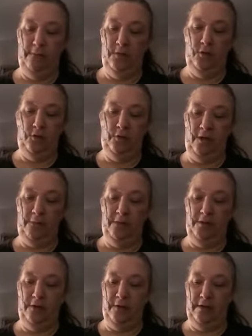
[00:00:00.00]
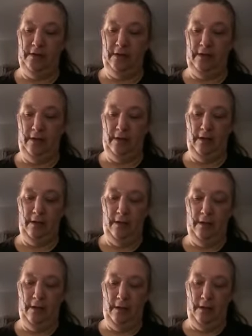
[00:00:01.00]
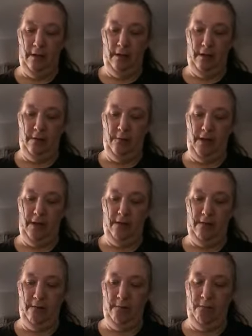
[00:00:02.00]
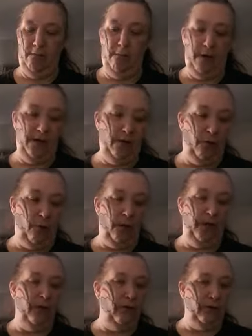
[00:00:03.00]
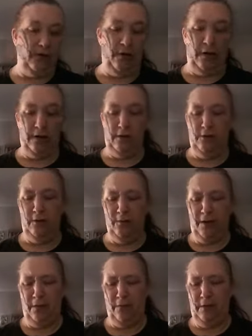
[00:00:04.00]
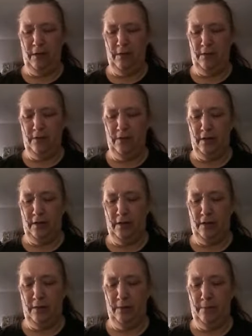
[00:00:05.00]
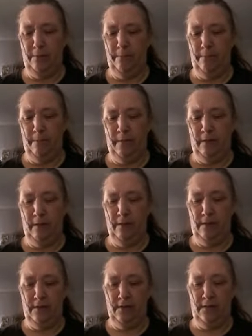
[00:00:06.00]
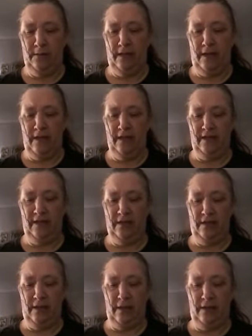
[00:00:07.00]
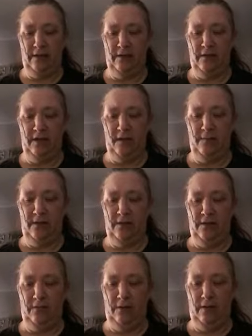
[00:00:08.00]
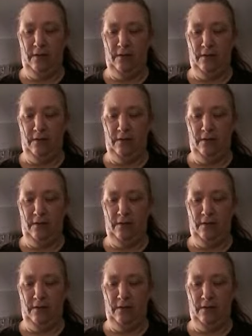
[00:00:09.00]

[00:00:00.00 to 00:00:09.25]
trims, because you might not want to use a hot glue. You might want to use something like E6000, something that's not